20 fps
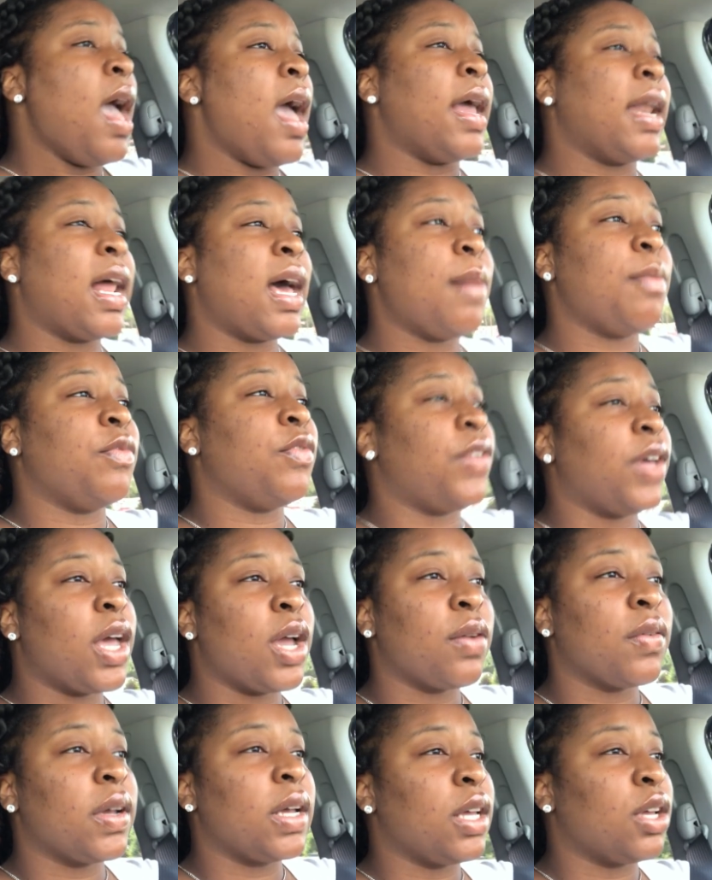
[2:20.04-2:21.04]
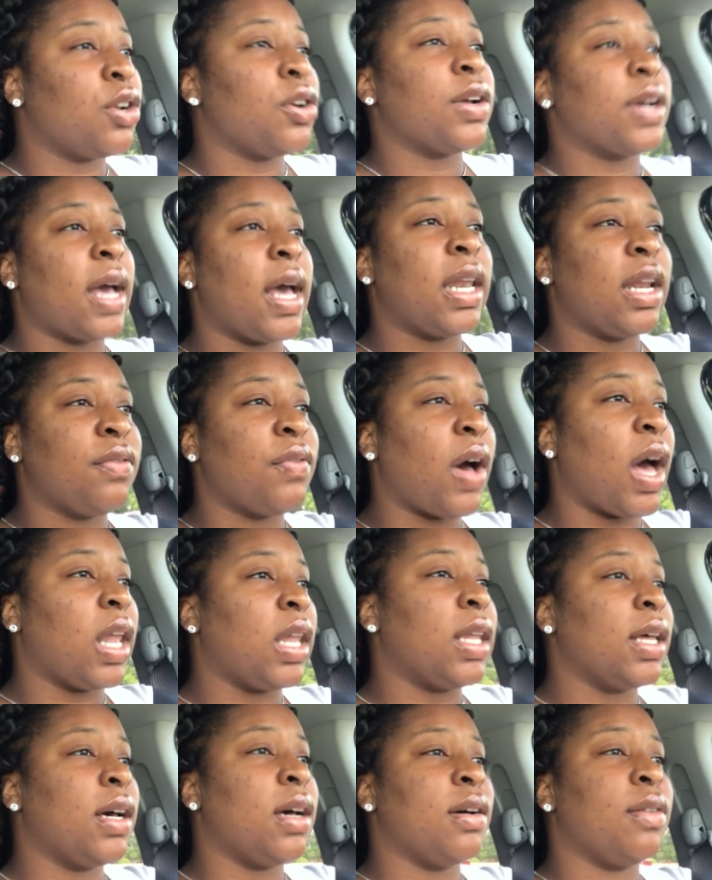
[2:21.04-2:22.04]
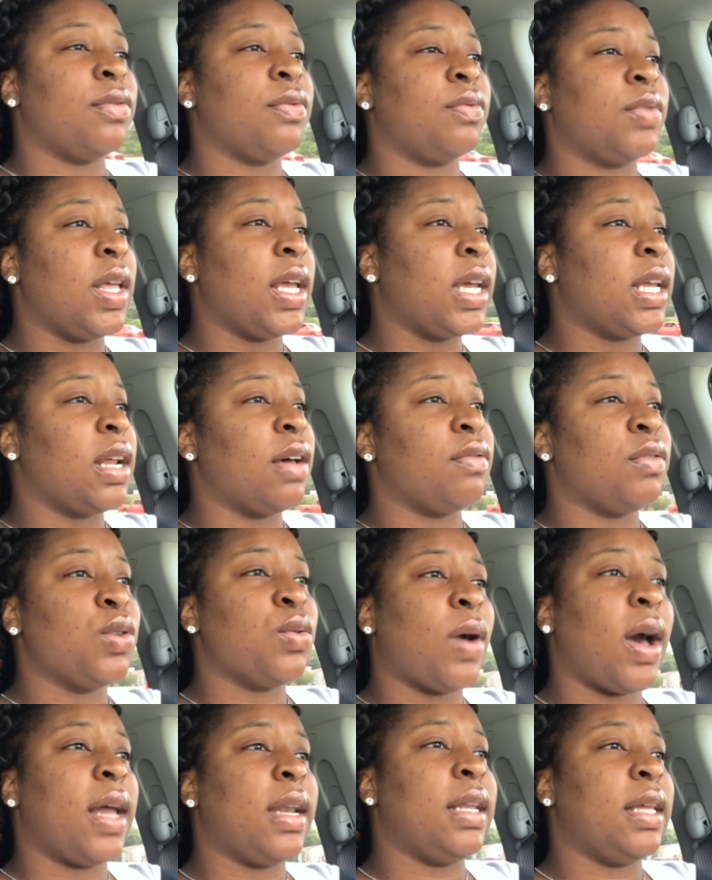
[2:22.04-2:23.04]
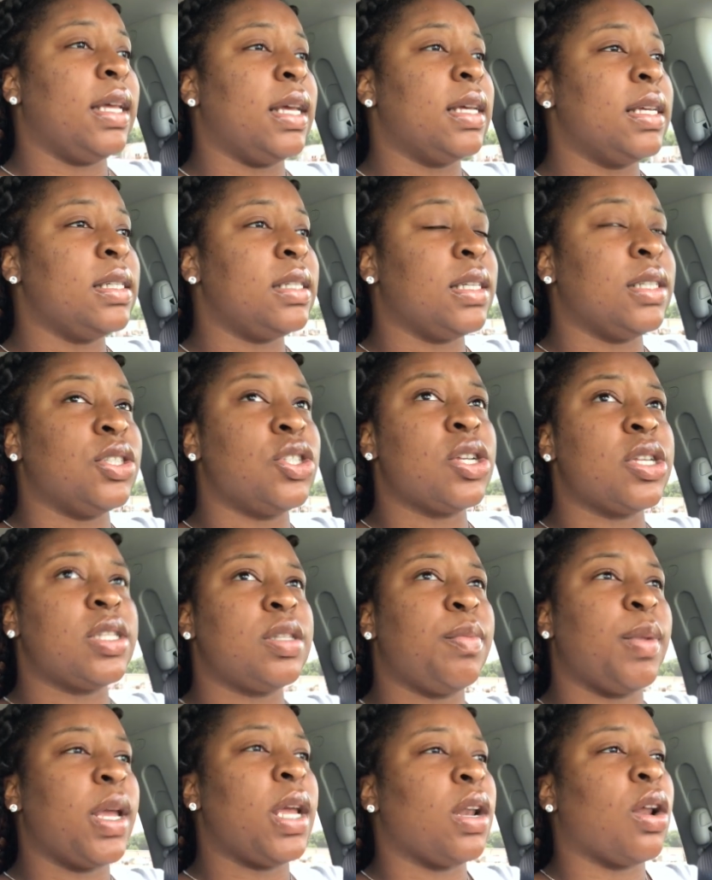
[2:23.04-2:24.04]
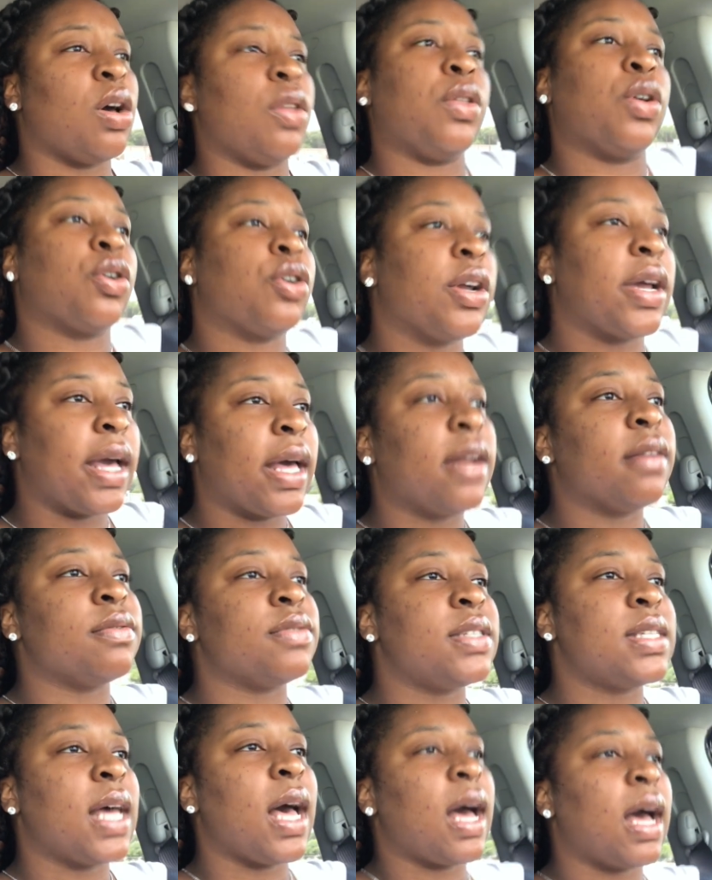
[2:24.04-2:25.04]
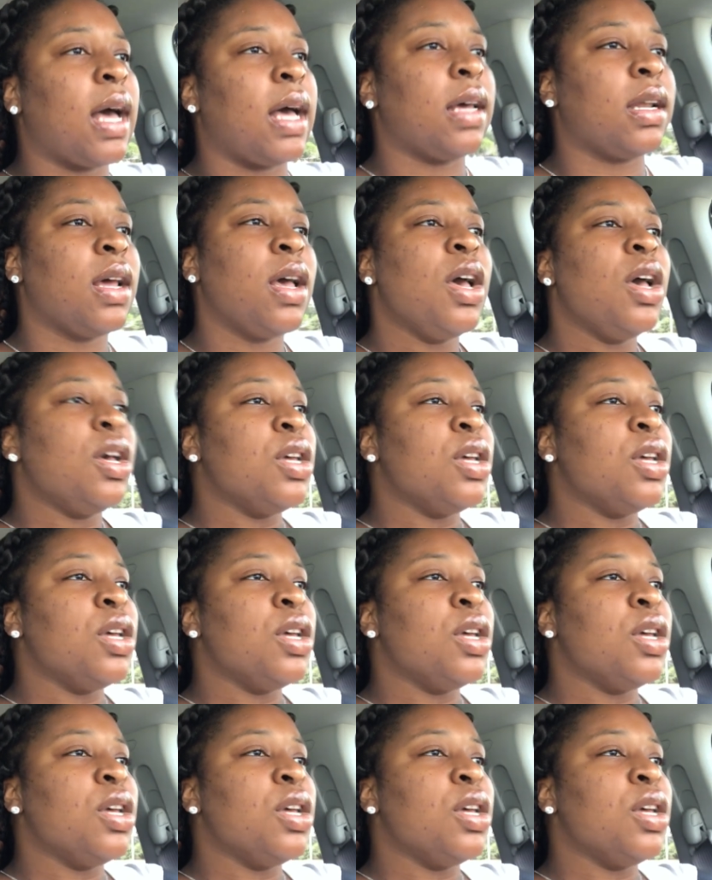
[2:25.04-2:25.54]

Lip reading: And I'm very creative. I love thinking of new ideas and just being on the creative side.